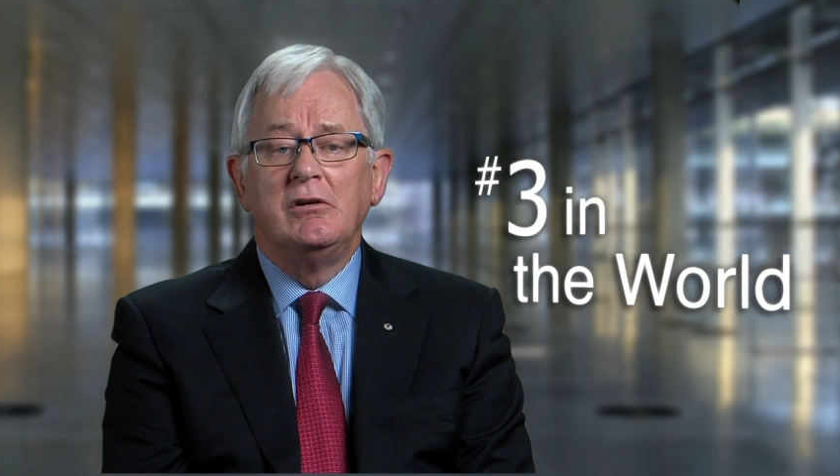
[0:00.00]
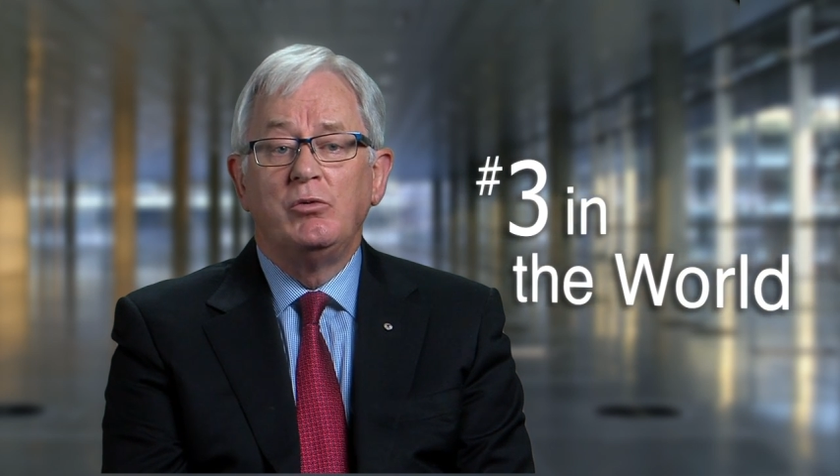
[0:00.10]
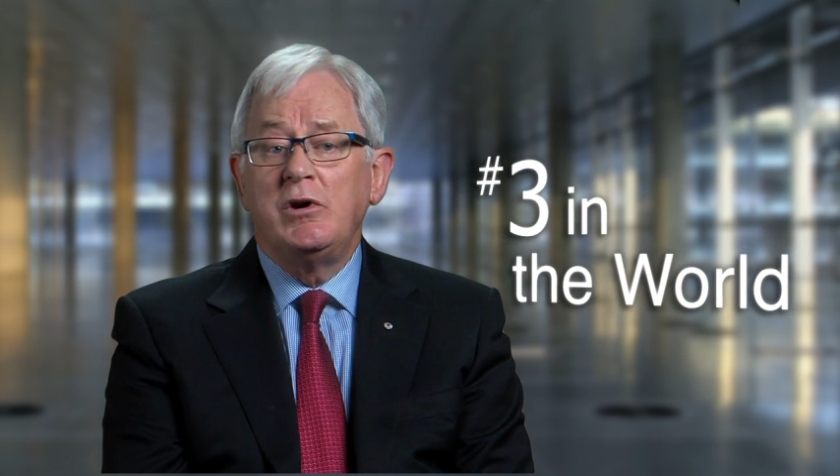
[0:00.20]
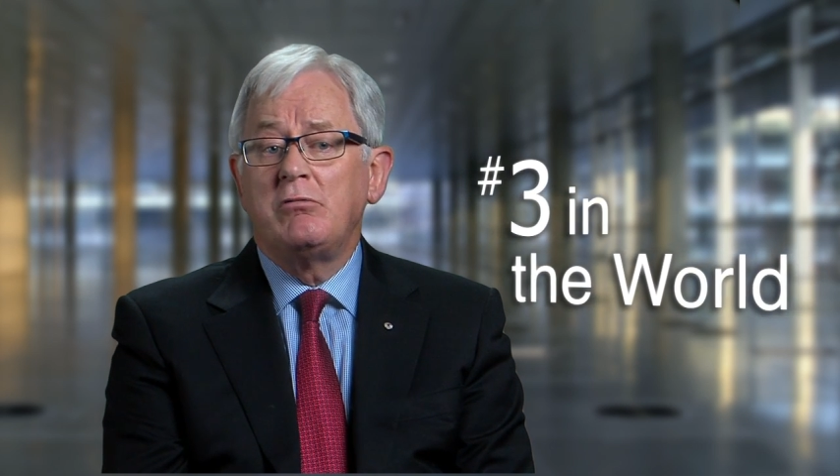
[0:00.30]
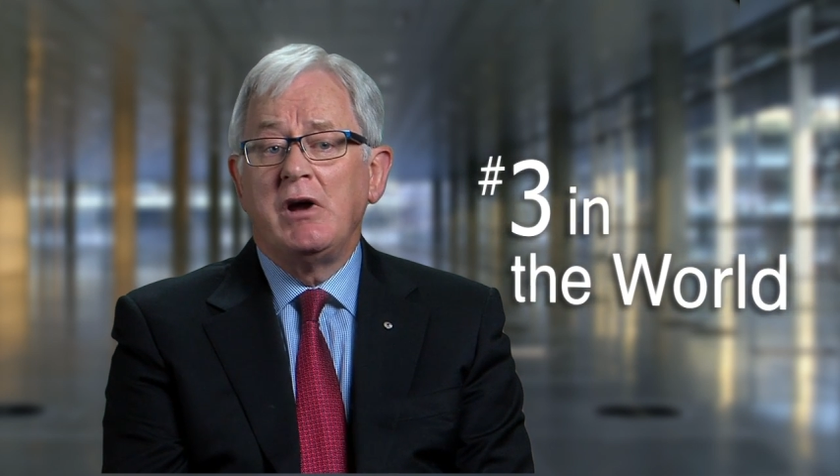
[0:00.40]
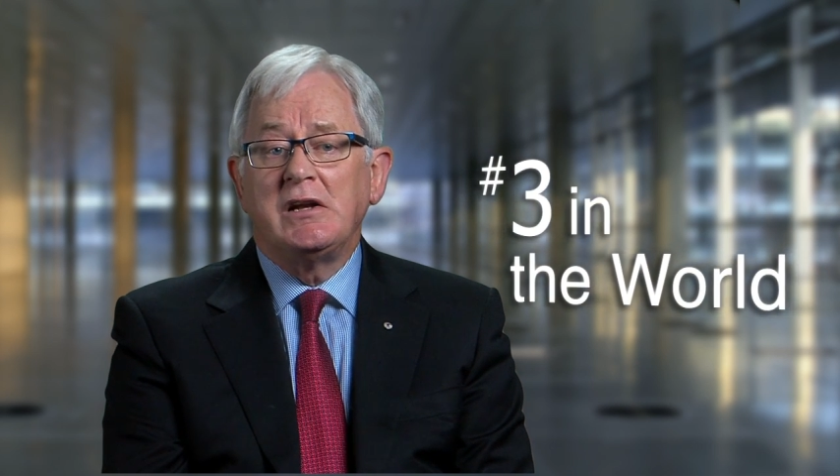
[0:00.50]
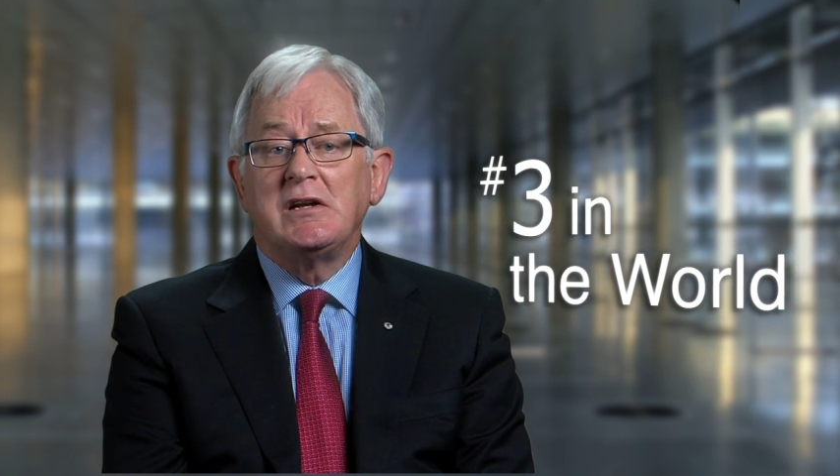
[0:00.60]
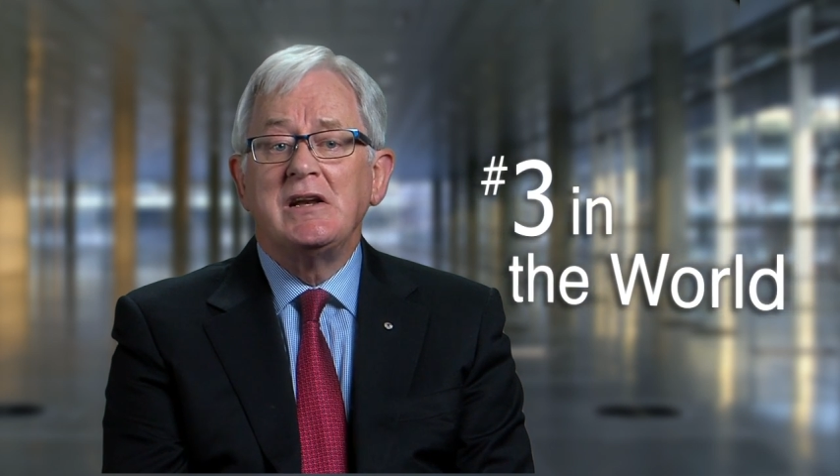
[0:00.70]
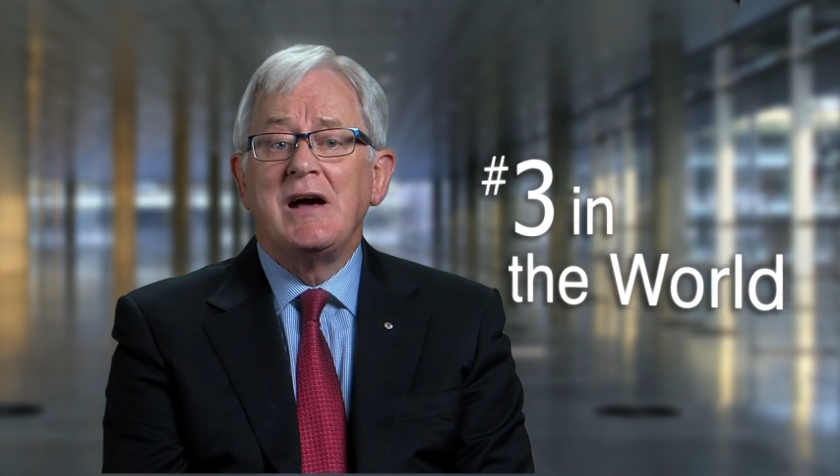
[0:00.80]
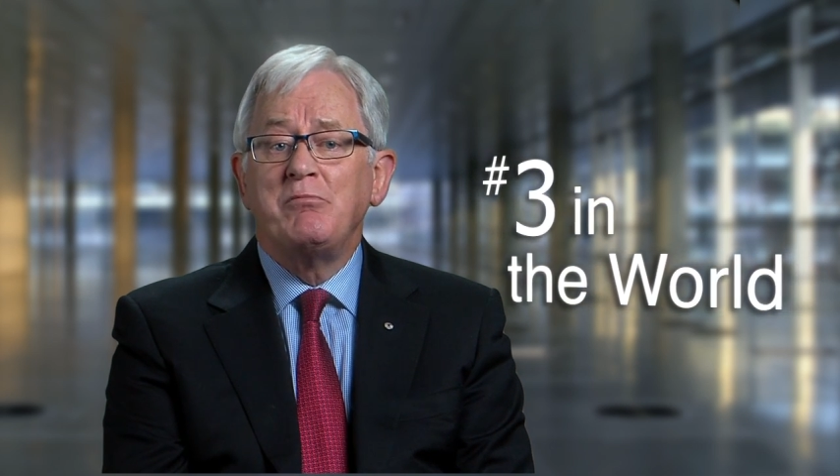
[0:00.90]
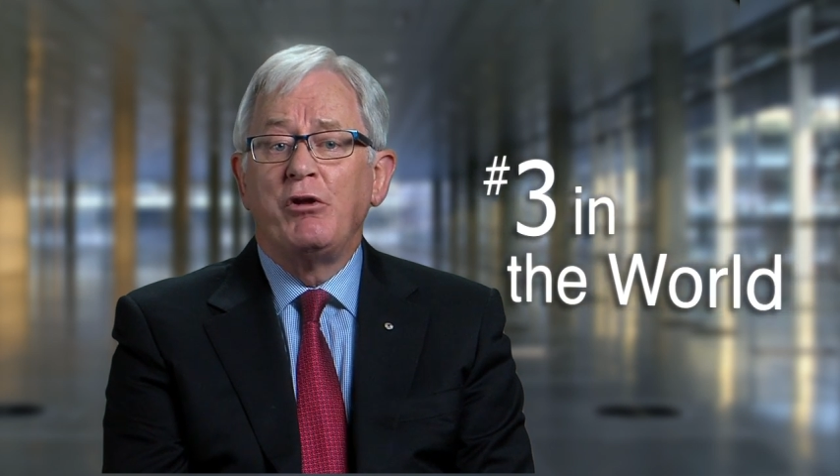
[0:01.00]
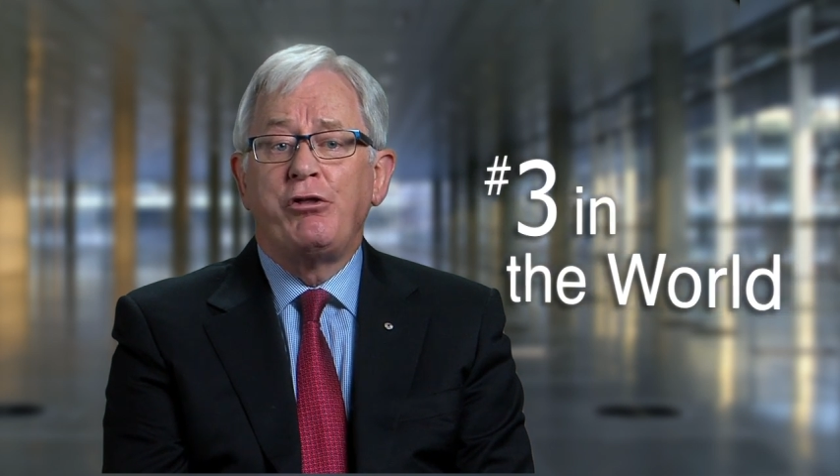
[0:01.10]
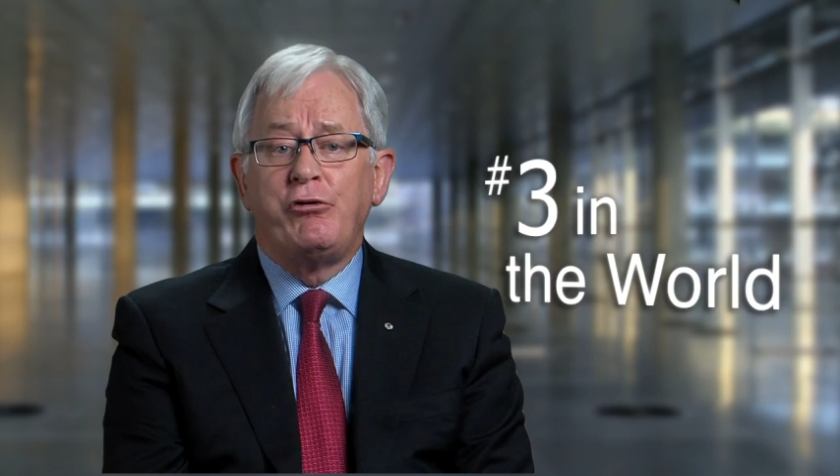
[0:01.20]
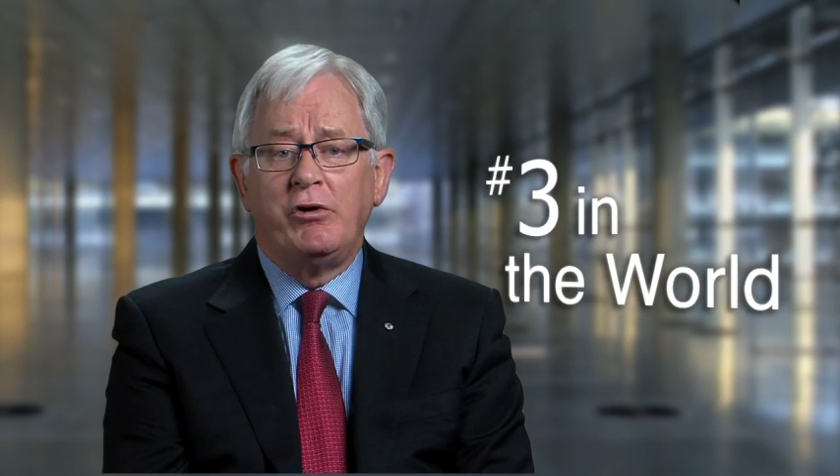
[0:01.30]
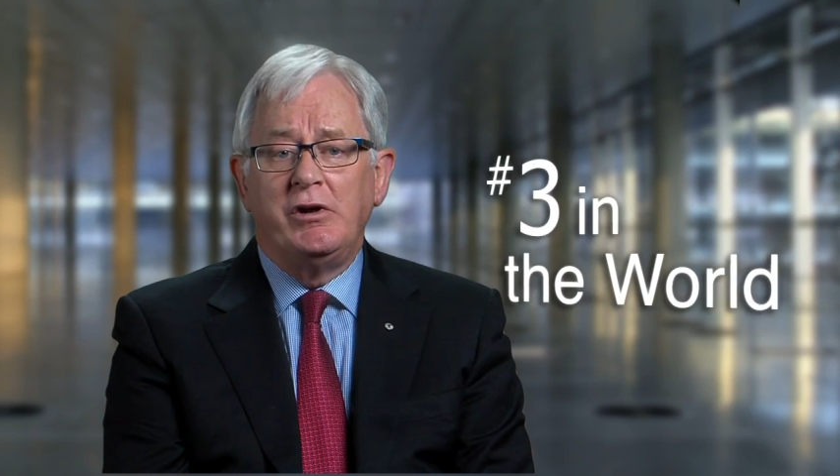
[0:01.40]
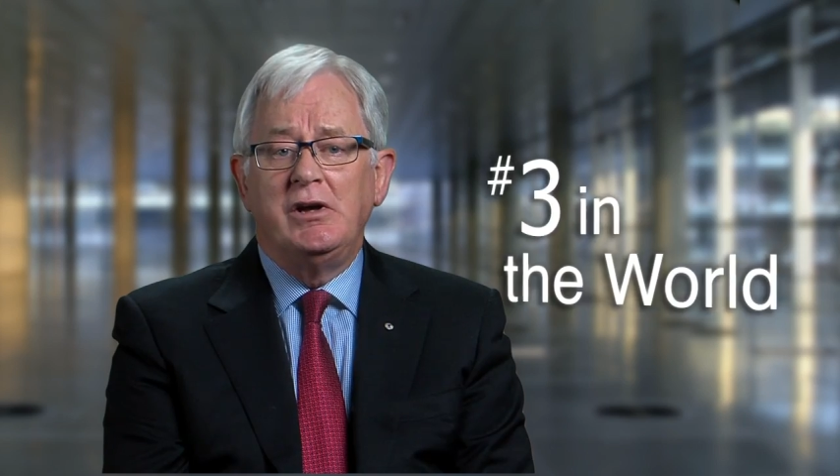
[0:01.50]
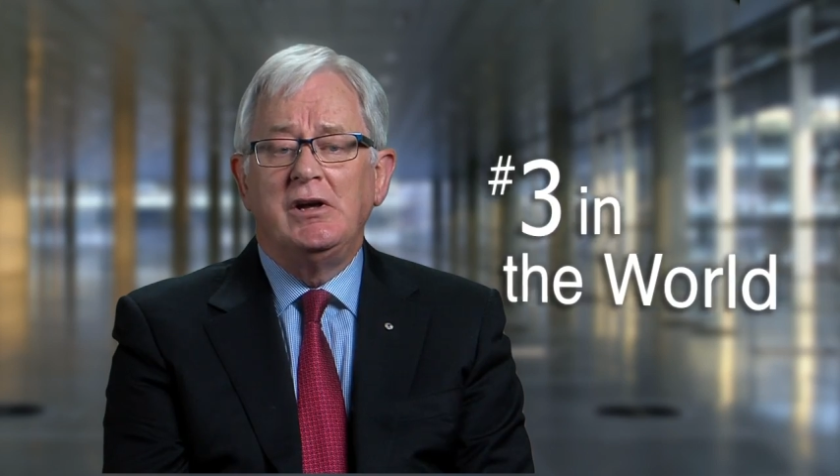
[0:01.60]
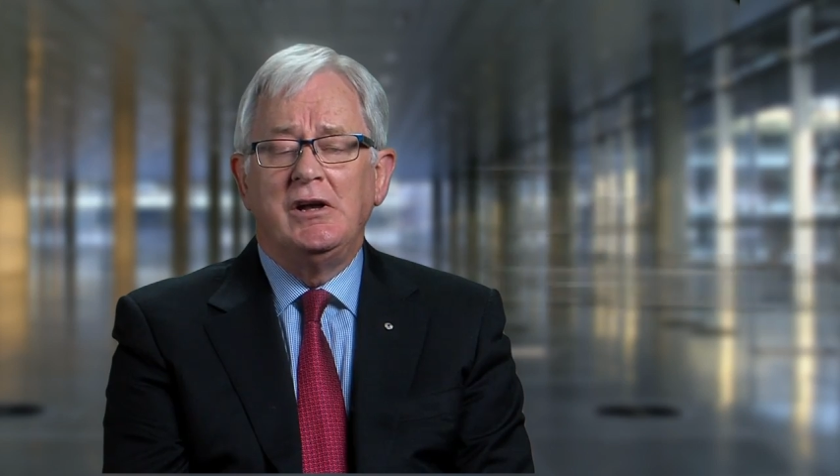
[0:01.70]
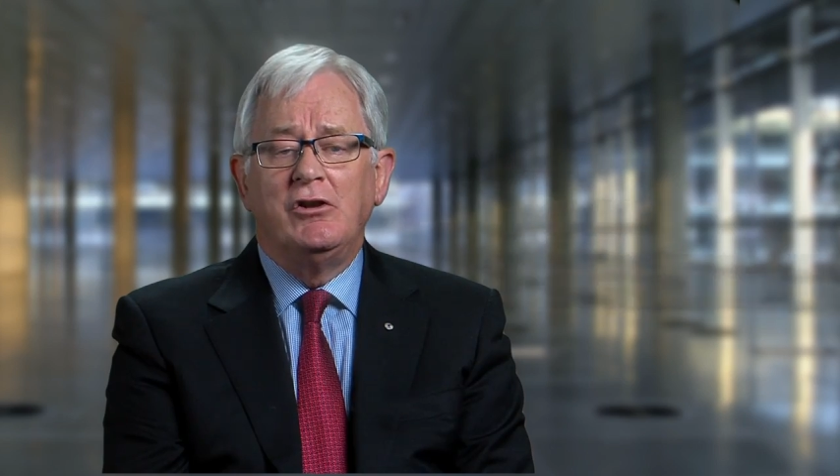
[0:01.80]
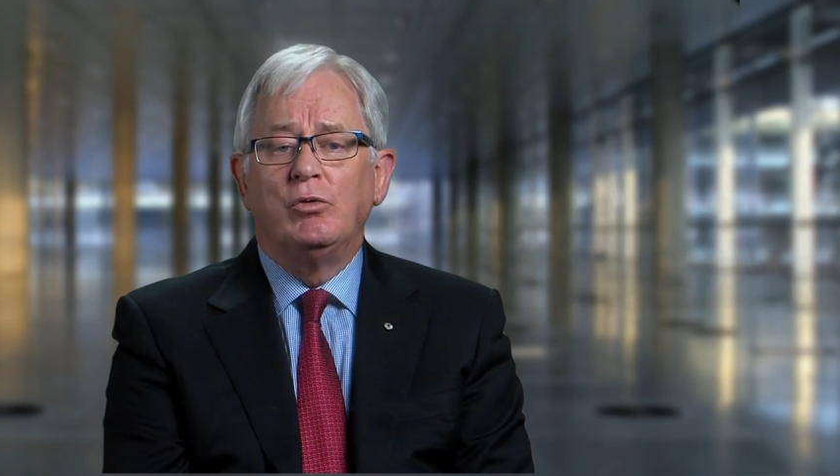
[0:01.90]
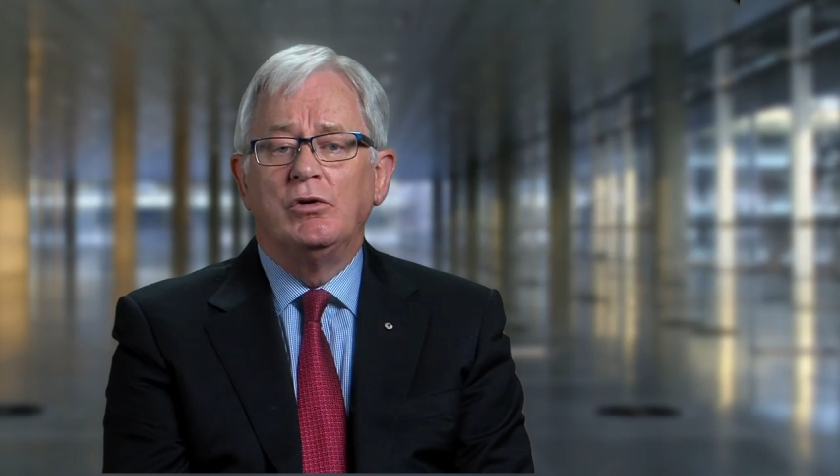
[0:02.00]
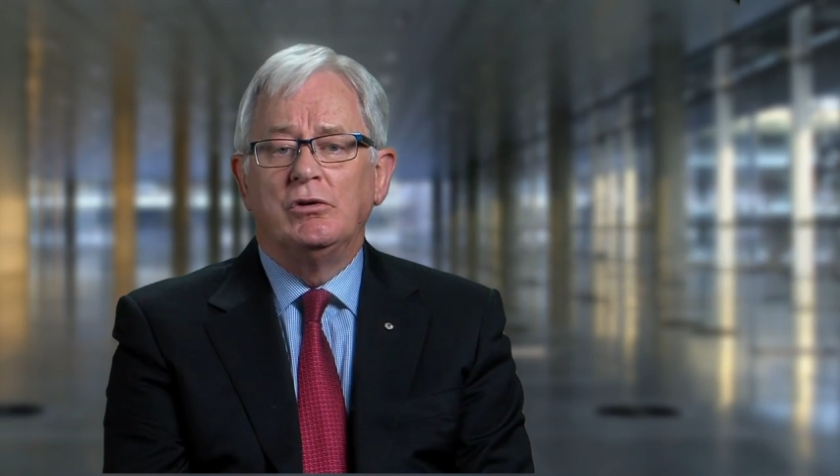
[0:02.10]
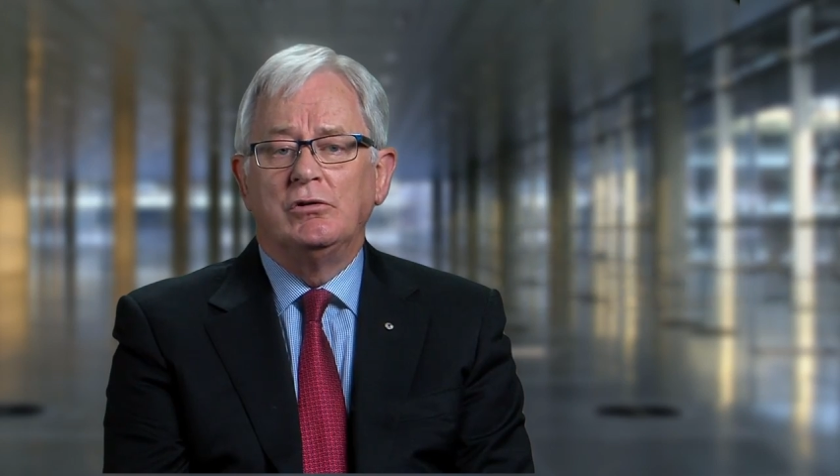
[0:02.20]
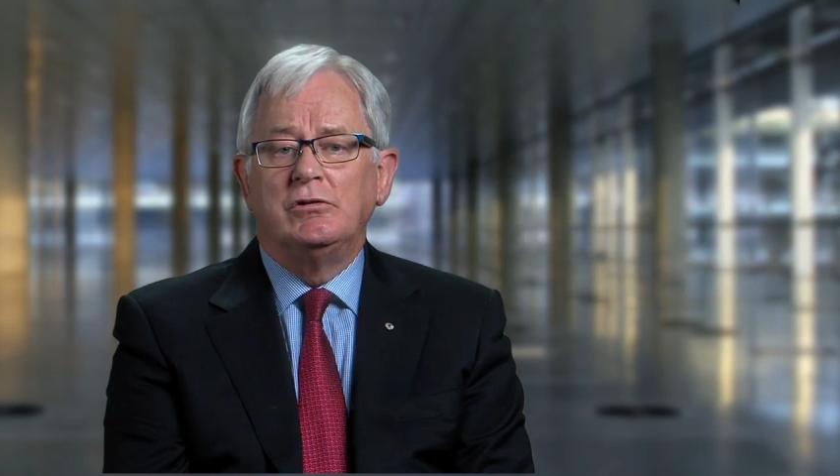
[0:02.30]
we are ranked number 3 in the world.